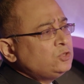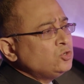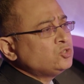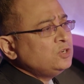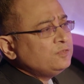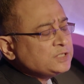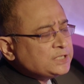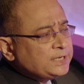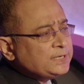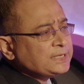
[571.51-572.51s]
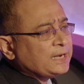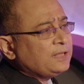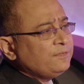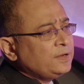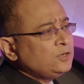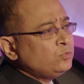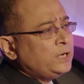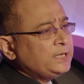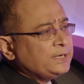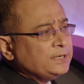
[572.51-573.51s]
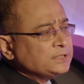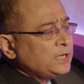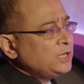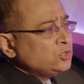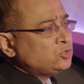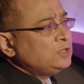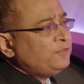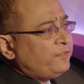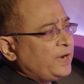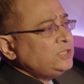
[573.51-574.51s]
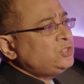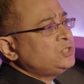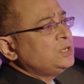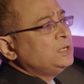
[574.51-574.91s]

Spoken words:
those universities and giving dual degrees. So the French